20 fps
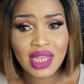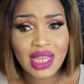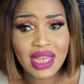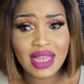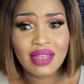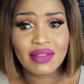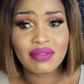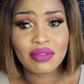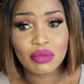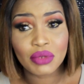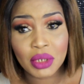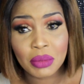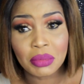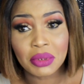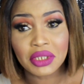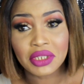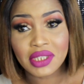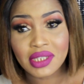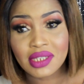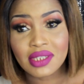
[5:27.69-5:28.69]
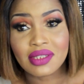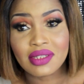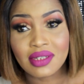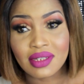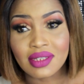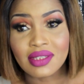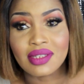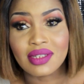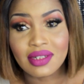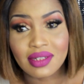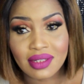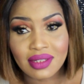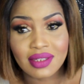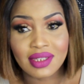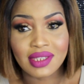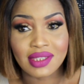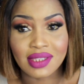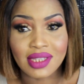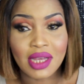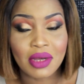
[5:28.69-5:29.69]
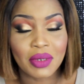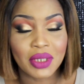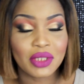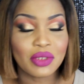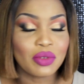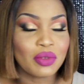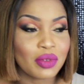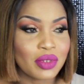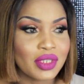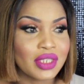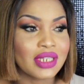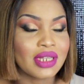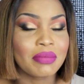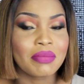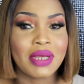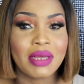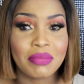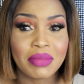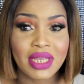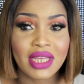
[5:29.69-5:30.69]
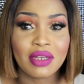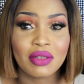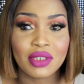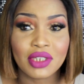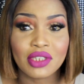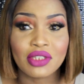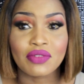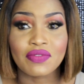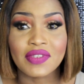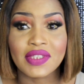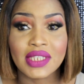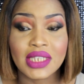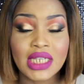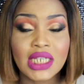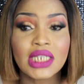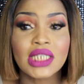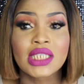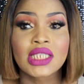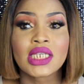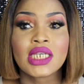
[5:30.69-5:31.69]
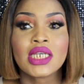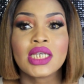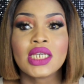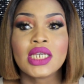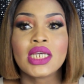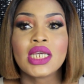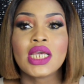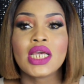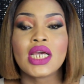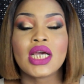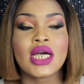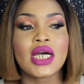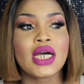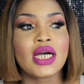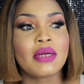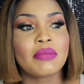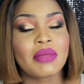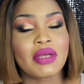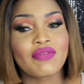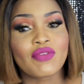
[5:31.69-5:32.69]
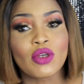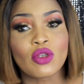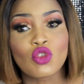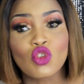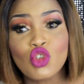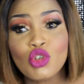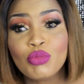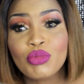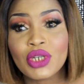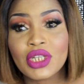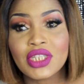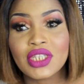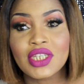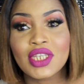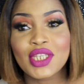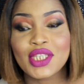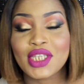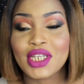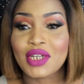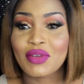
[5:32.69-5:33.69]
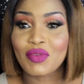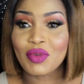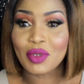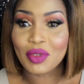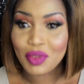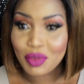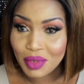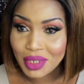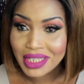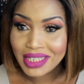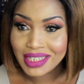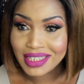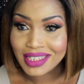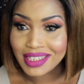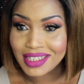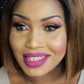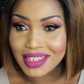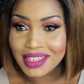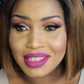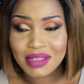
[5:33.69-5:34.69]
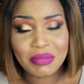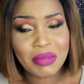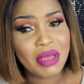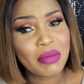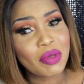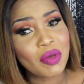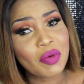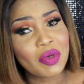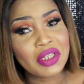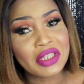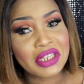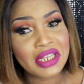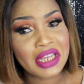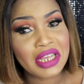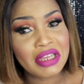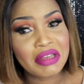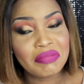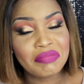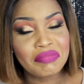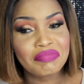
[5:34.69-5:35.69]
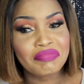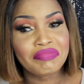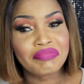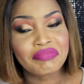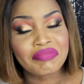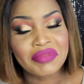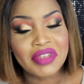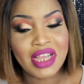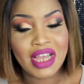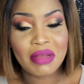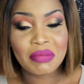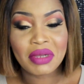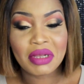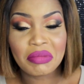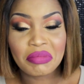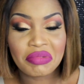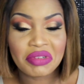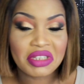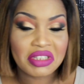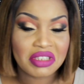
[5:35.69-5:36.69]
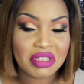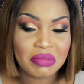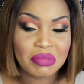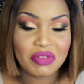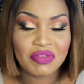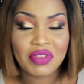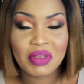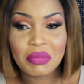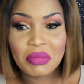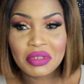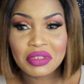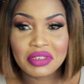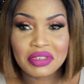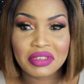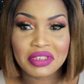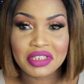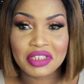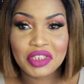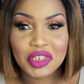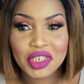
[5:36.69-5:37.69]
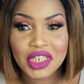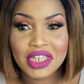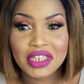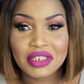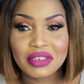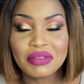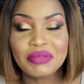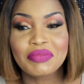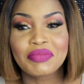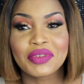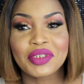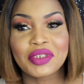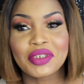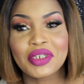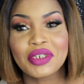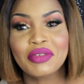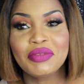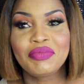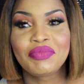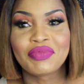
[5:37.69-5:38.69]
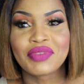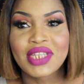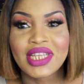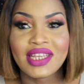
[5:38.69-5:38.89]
I have 3 blood sisters, and this is how I talk to them. I'm the eldest of 6. I've got 2 brothers and I've got 3 sisters, and maybe one day I might bring some of them onto this channel, you know.